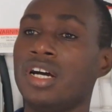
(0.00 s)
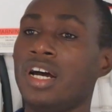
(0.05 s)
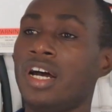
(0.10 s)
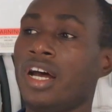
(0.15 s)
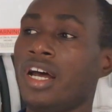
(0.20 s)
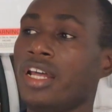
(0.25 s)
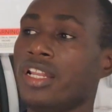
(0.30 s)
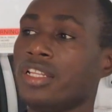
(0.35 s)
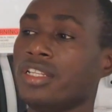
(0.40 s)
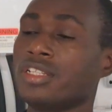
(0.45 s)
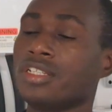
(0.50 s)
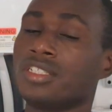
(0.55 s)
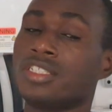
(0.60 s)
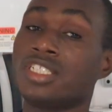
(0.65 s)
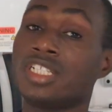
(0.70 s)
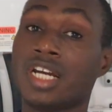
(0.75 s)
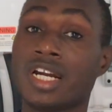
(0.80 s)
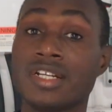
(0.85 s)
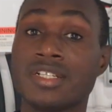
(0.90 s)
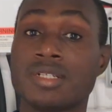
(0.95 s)
and
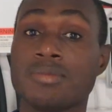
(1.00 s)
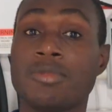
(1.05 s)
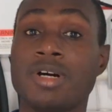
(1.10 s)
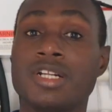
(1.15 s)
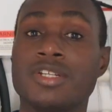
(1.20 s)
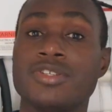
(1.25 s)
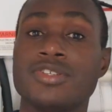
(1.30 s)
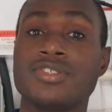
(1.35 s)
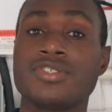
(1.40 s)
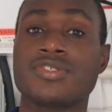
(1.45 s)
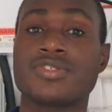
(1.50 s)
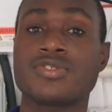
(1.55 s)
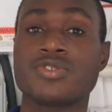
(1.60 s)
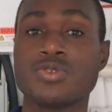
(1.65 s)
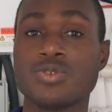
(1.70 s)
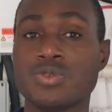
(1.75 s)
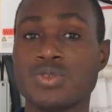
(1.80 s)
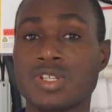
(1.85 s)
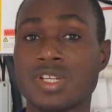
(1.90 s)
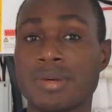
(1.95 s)
charge the batteries
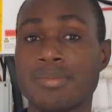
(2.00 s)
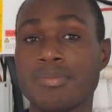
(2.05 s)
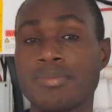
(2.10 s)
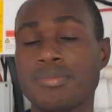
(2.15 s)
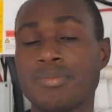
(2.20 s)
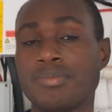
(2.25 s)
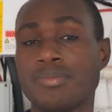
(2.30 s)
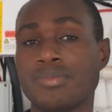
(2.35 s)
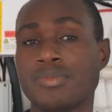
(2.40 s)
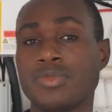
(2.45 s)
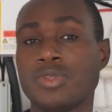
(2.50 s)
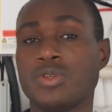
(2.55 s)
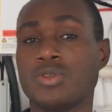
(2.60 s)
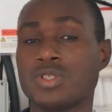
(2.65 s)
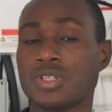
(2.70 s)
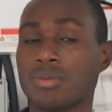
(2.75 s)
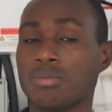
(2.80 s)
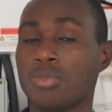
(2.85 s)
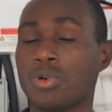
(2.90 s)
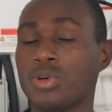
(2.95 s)
through them
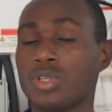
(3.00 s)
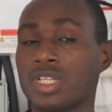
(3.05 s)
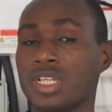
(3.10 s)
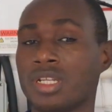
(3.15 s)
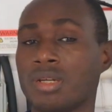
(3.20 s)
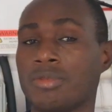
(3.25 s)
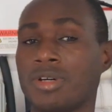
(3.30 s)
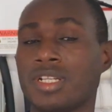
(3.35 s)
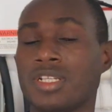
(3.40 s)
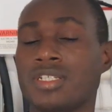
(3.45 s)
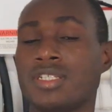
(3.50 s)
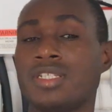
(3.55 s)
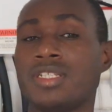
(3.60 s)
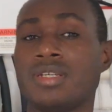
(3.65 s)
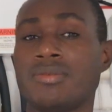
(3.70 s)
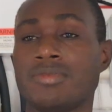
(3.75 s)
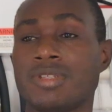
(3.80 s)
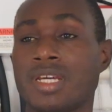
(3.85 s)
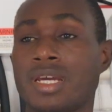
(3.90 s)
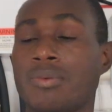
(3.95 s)
using both of them at the
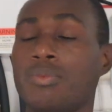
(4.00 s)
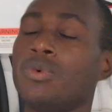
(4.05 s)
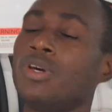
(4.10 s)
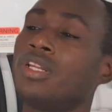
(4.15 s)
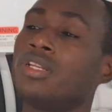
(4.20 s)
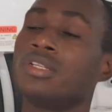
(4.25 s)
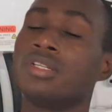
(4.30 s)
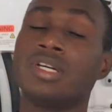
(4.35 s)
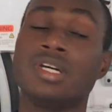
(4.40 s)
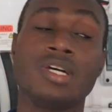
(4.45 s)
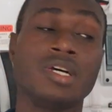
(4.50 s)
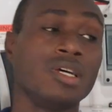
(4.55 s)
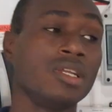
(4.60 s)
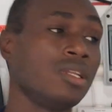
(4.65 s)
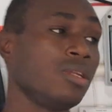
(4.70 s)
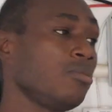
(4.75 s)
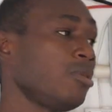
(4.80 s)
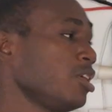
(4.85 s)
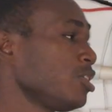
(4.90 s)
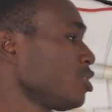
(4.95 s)
same time. Well,
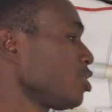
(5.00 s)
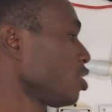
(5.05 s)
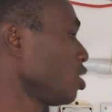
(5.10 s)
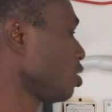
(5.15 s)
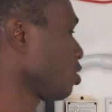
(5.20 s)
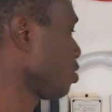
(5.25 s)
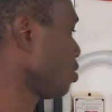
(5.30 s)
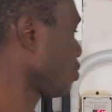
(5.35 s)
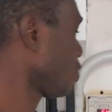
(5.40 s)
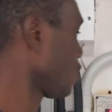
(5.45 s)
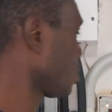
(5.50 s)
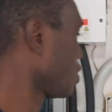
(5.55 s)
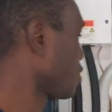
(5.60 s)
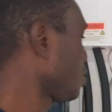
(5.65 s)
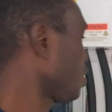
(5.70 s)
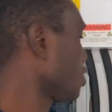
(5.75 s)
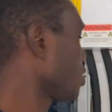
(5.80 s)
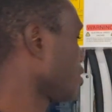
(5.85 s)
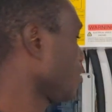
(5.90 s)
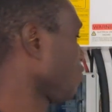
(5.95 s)
the batteries are now at
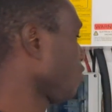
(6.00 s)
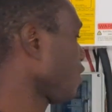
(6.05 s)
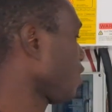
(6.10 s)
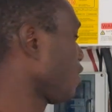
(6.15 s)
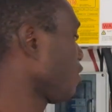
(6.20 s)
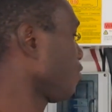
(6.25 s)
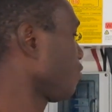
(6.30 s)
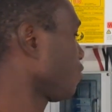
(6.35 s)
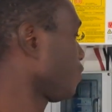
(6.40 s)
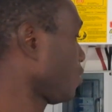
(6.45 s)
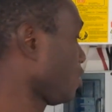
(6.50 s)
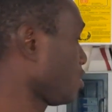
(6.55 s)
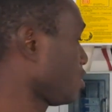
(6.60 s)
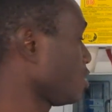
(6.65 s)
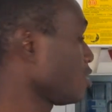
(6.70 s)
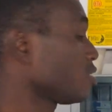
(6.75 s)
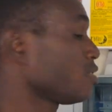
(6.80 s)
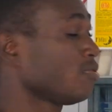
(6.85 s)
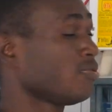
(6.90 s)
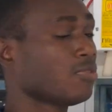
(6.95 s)
65,
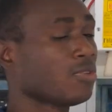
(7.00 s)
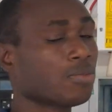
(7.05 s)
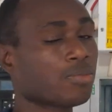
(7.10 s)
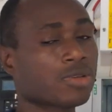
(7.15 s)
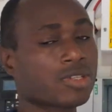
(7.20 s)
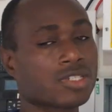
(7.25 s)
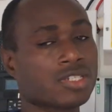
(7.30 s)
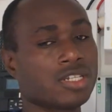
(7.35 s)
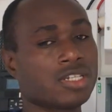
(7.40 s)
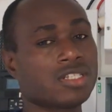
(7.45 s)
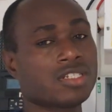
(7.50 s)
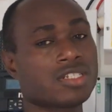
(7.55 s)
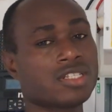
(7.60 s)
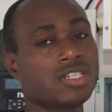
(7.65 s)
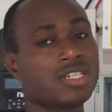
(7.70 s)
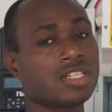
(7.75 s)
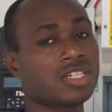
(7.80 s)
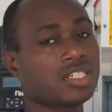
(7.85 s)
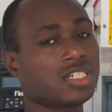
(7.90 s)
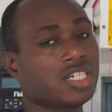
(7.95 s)
64%
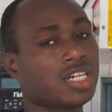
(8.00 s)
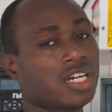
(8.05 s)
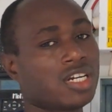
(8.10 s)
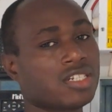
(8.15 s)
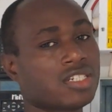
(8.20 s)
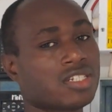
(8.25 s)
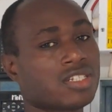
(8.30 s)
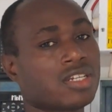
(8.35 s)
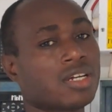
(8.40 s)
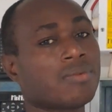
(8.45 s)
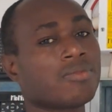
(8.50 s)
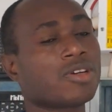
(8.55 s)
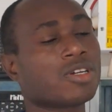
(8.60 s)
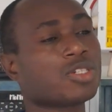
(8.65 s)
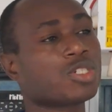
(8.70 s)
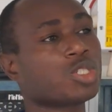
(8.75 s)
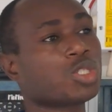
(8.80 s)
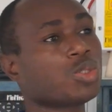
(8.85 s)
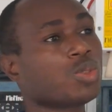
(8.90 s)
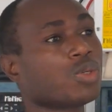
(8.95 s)
state of charge. So I'm
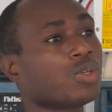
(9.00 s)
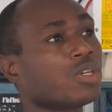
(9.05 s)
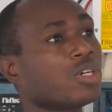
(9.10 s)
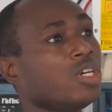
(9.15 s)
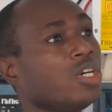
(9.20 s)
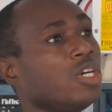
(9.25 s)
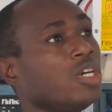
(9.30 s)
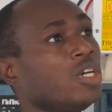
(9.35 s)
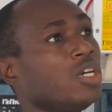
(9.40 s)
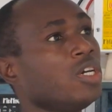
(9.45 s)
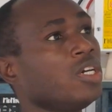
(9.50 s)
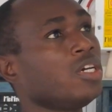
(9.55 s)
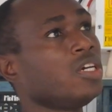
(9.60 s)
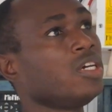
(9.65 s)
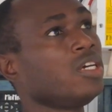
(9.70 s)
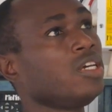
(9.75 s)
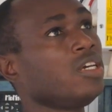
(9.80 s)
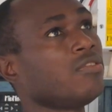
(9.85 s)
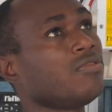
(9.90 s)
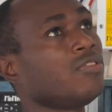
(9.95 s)
not sure
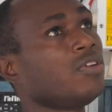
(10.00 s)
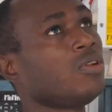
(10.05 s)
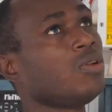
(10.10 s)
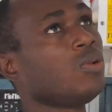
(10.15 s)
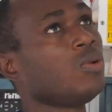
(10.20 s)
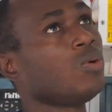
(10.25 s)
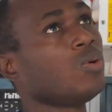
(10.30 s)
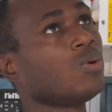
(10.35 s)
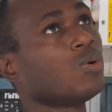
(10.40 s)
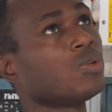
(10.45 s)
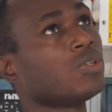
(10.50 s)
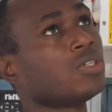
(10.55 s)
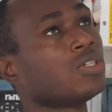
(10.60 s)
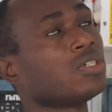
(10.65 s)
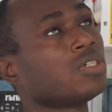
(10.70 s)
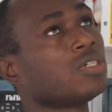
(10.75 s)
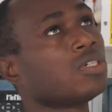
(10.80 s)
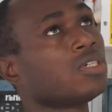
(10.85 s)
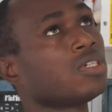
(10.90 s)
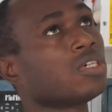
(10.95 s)
if the load,
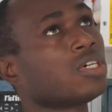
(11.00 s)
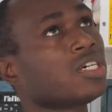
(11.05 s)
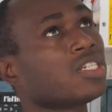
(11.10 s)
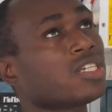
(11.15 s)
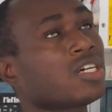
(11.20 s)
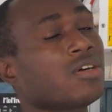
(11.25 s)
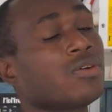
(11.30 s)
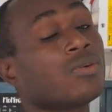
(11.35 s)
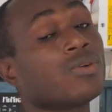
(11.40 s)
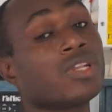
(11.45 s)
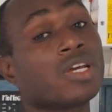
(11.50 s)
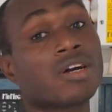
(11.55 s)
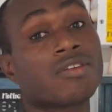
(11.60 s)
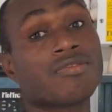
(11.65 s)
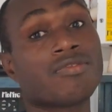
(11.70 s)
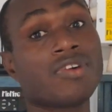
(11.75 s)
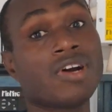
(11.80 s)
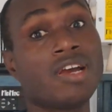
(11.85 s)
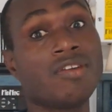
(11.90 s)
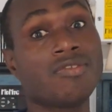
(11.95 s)
because I only
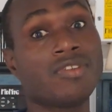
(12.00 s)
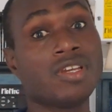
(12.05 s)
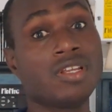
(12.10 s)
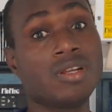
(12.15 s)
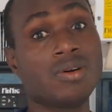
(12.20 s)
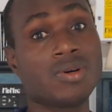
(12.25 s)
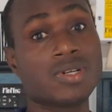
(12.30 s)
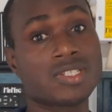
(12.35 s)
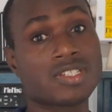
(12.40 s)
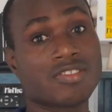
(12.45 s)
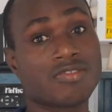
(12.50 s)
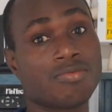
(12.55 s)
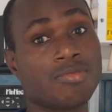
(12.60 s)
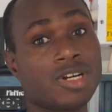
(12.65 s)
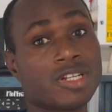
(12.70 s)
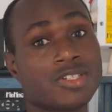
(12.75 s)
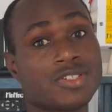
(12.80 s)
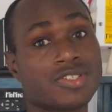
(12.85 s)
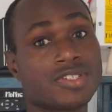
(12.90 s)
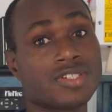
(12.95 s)
have five kilowatts of
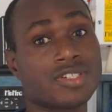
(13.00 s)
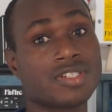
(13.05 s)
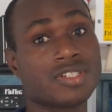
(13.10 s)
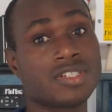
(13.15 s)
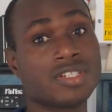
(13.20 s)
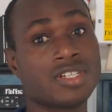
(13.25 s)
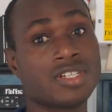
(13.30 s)
battery